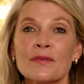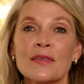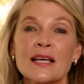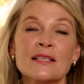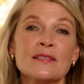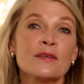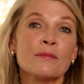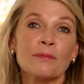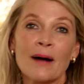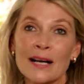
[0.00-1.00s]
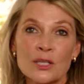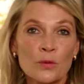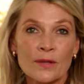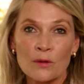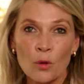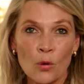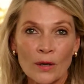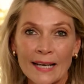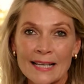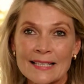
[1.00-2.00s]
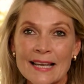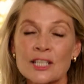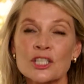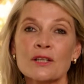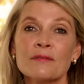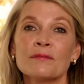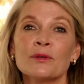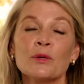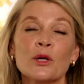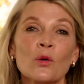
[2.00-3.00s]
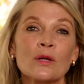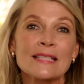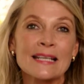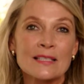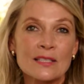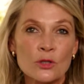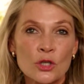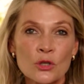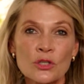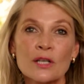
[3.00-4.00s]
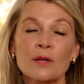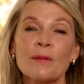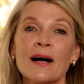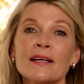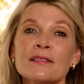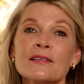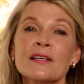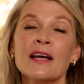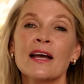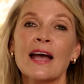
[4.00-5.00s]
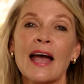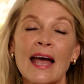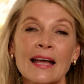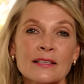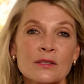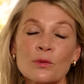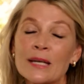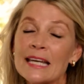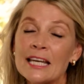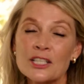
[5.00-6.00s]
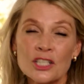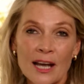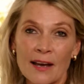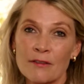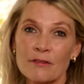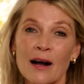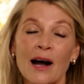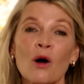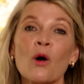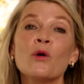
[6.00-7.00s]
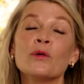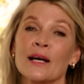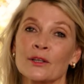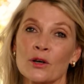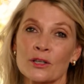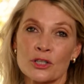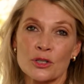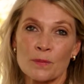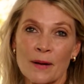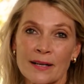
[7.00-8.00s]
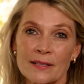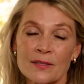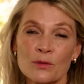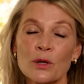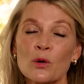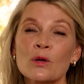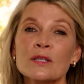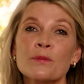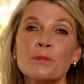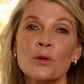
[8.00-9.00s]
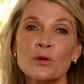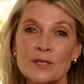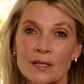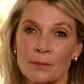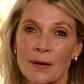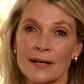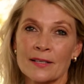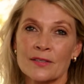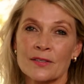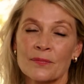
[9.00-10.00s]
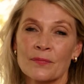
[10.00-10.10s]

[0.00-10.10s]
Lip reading: there's bias within the organization, we call it institutional bias, and we each have our own unconscious bias. We call it a personal bias.